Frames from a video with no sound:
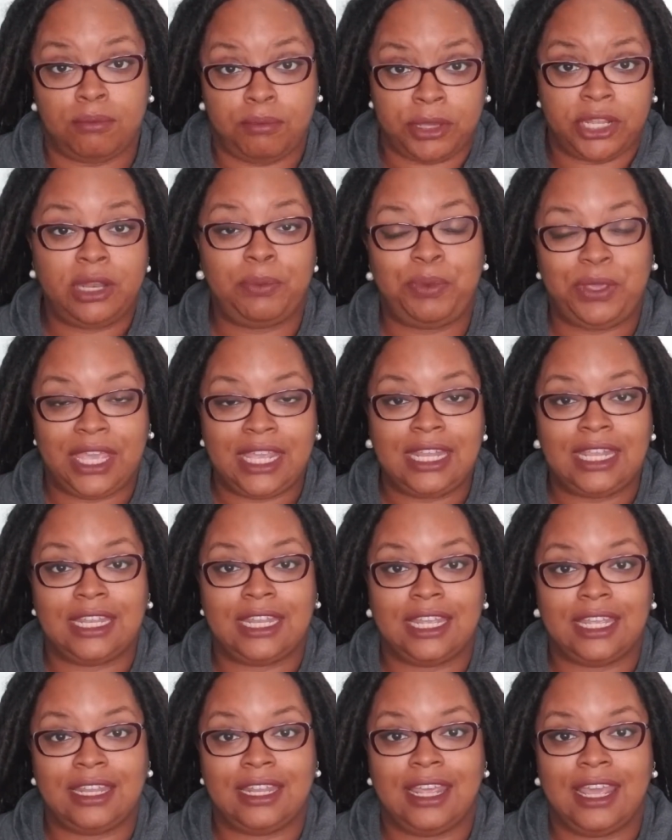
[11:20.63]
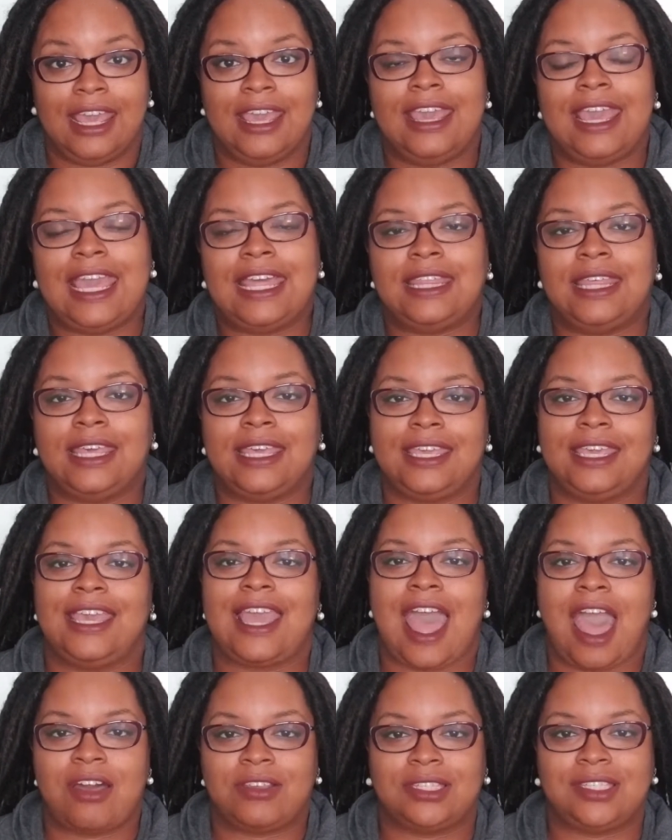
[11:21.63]
put a pin in it, and then
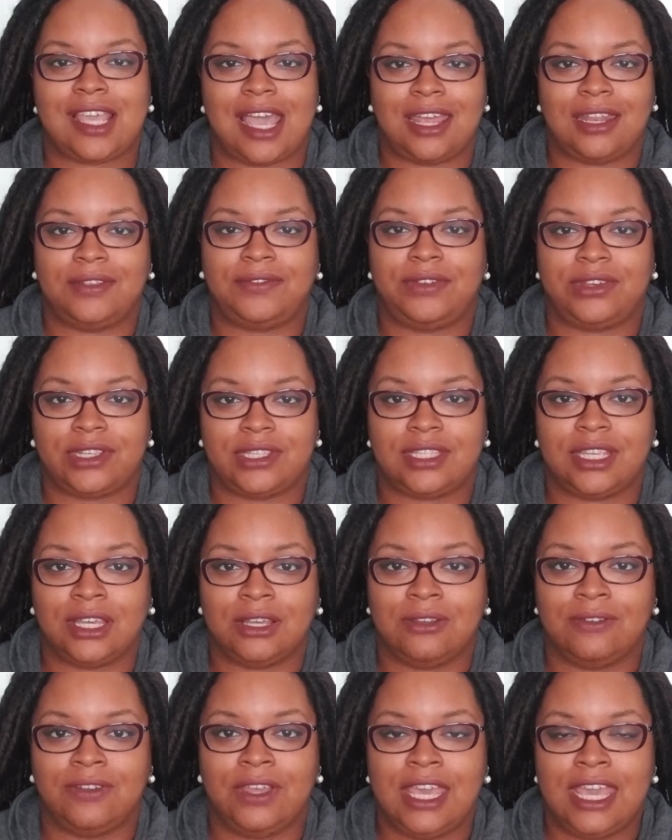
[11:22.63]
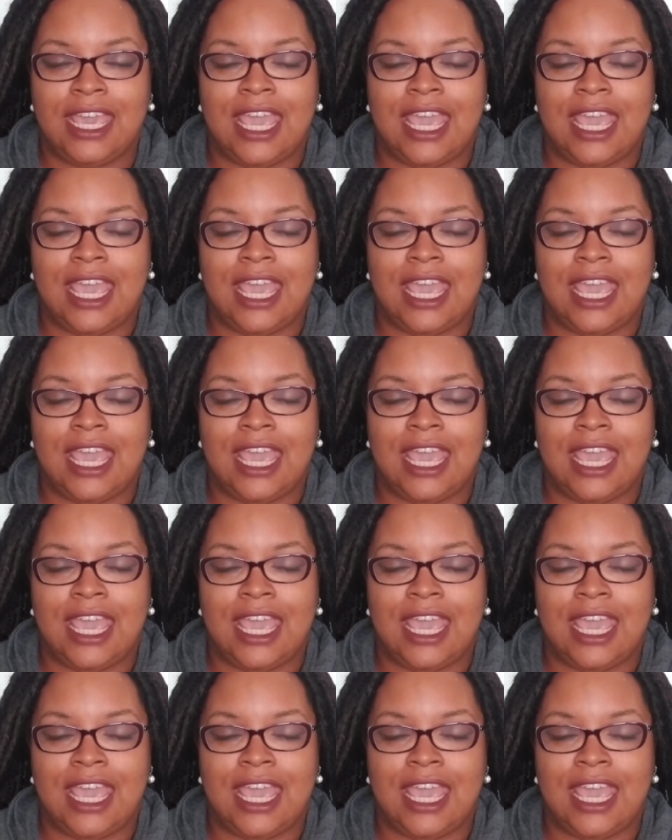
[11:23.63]
get outside of yourself.